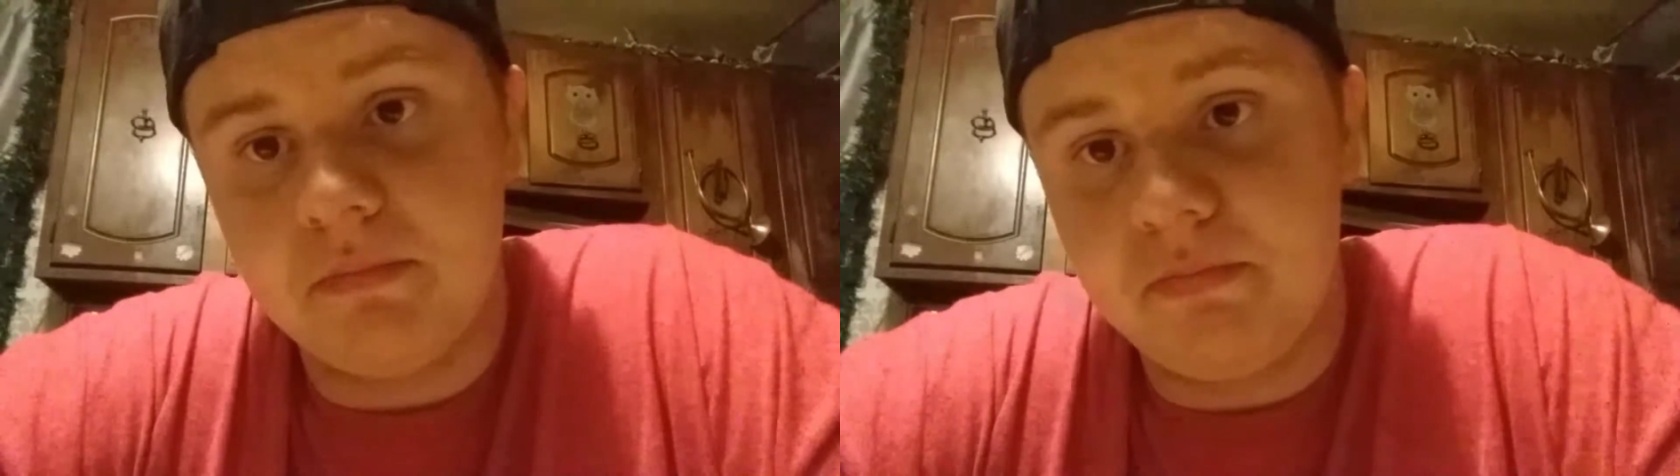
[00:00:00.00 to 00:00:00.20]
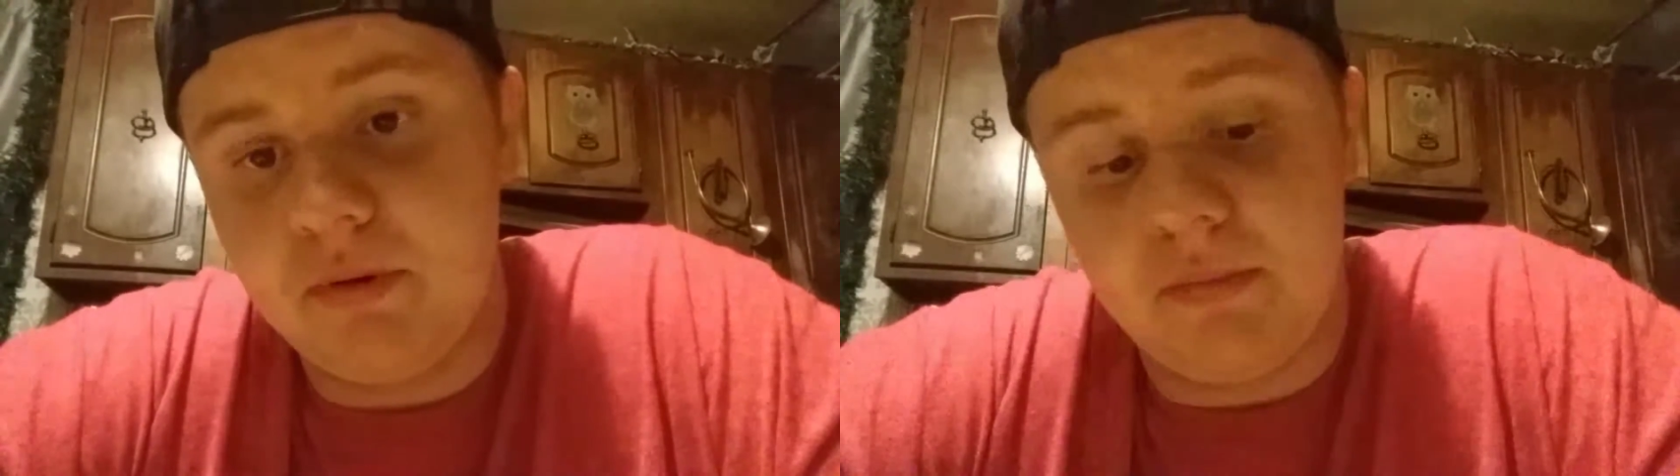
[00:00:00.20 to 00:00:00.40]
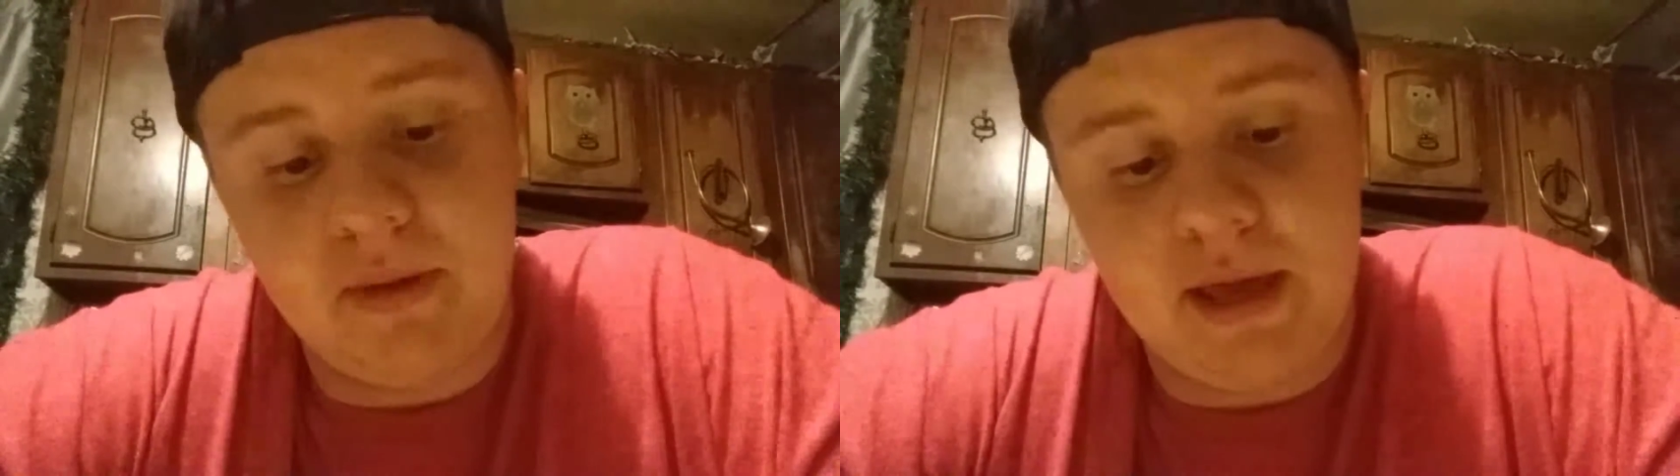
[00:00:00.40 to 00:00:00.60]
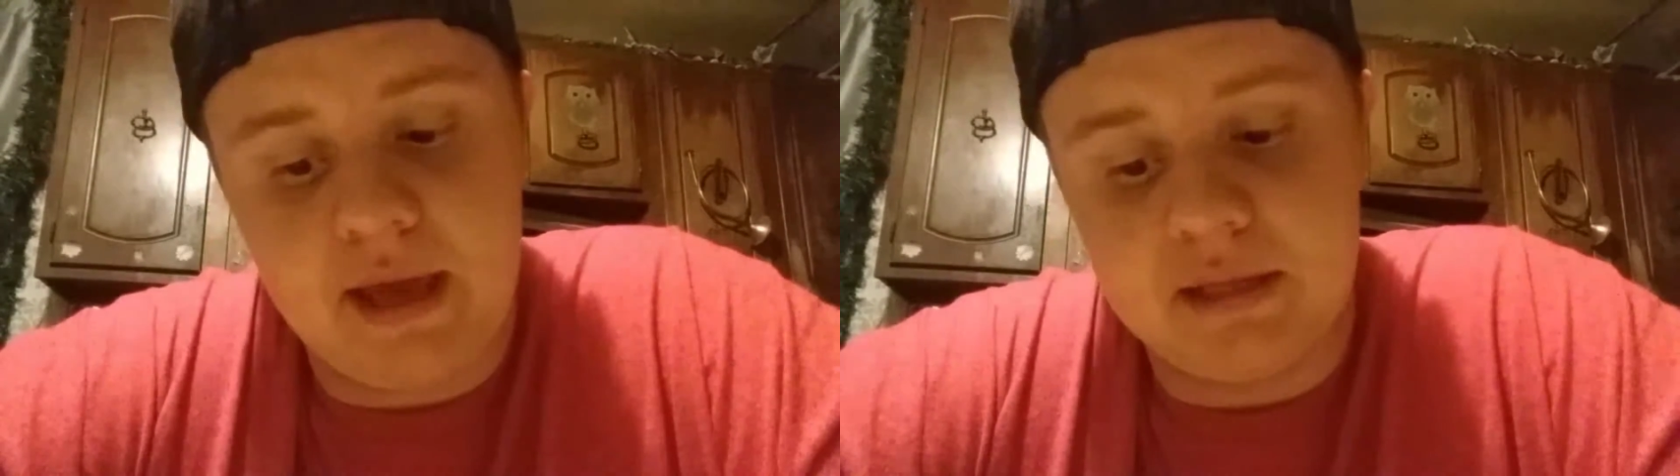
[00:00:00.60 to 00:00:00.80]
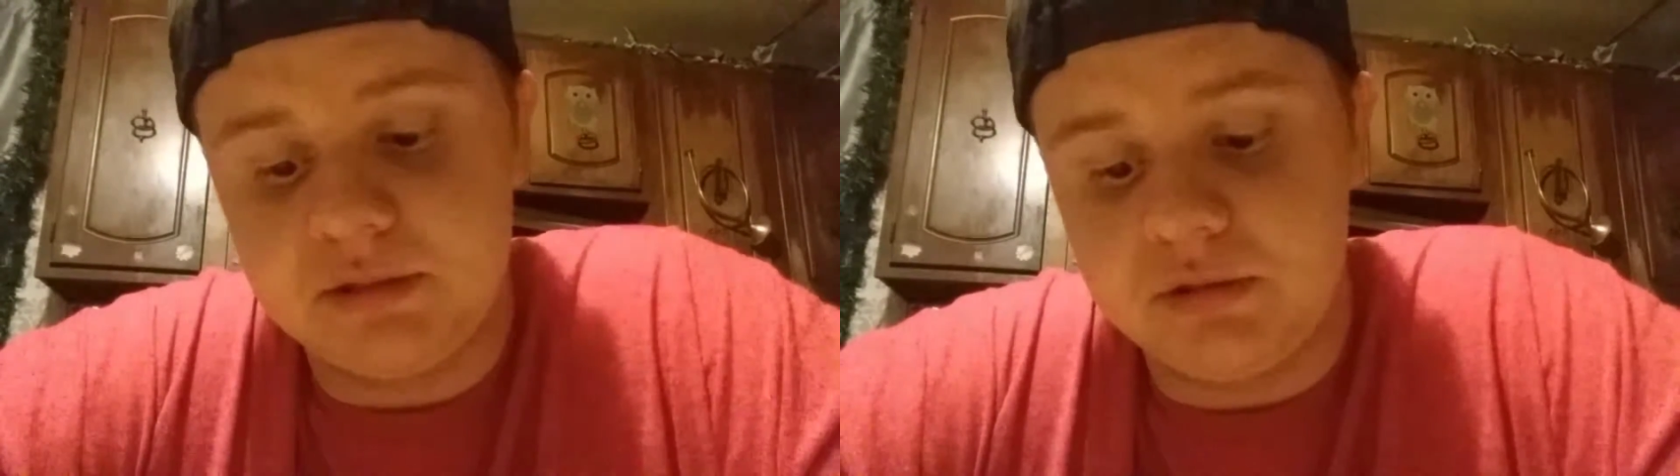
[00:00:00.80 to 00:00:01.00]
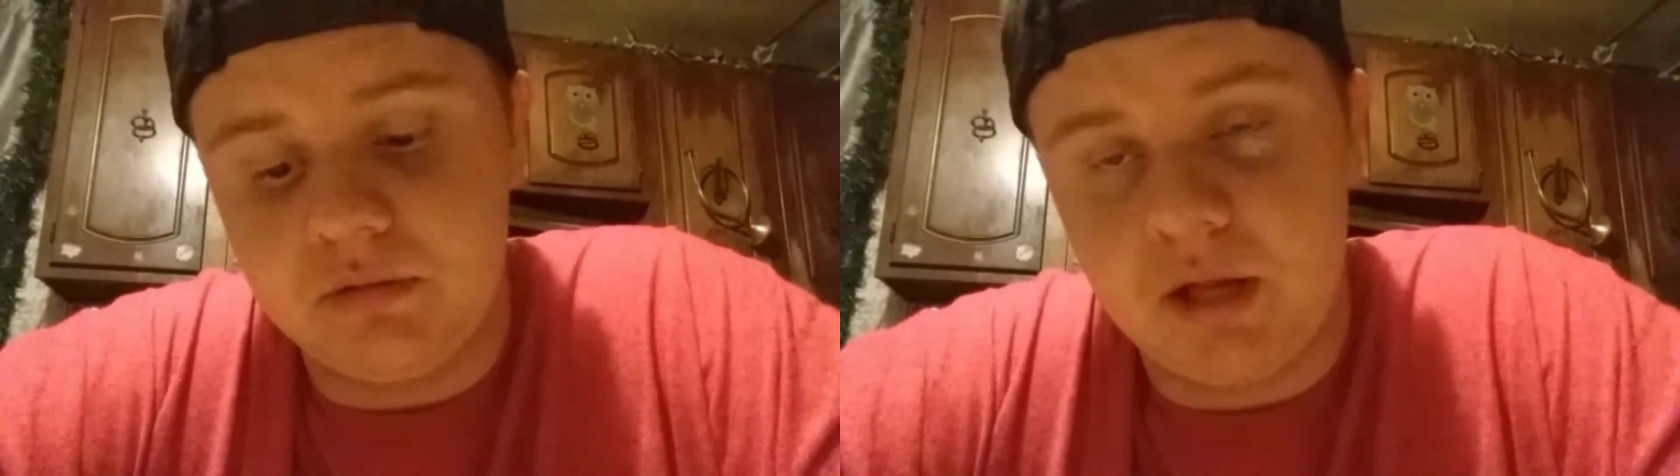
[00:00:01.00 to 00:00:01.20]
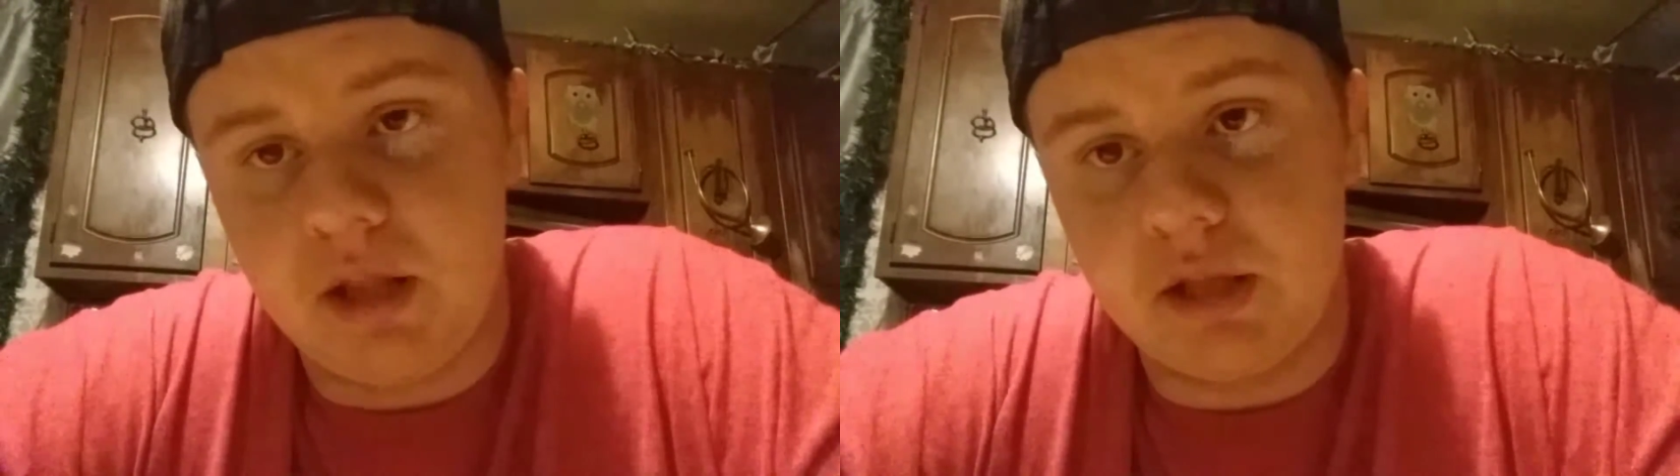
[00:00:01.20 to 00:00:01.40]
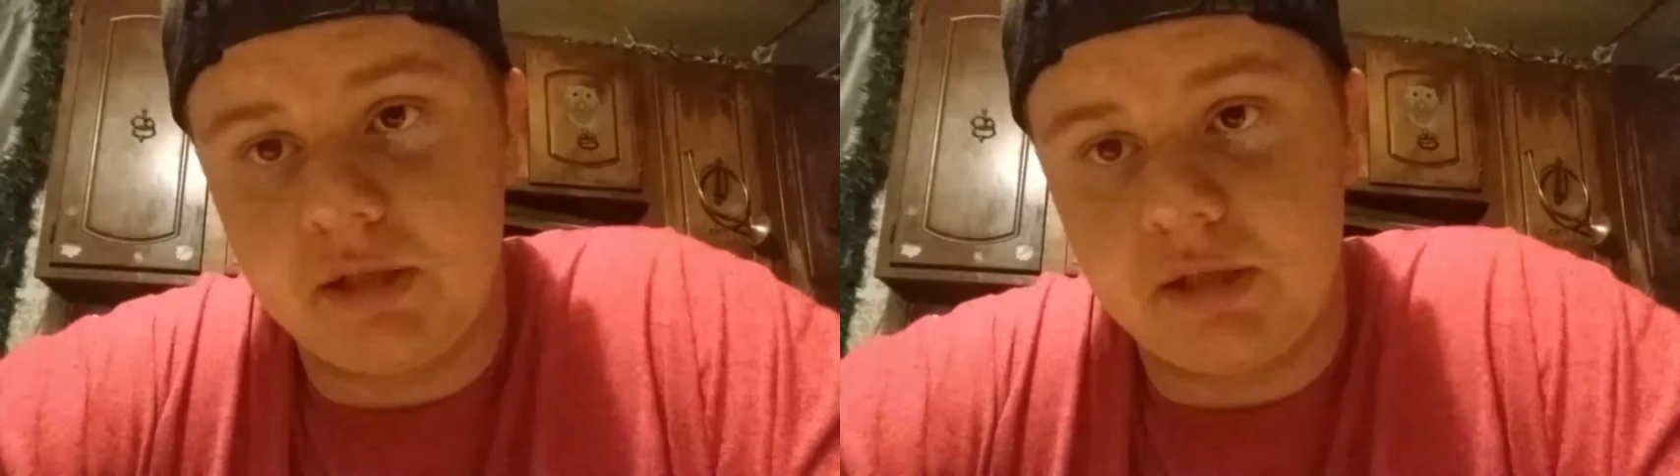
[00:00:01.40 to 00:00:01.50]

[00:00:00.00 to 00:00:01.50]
but my hands do not like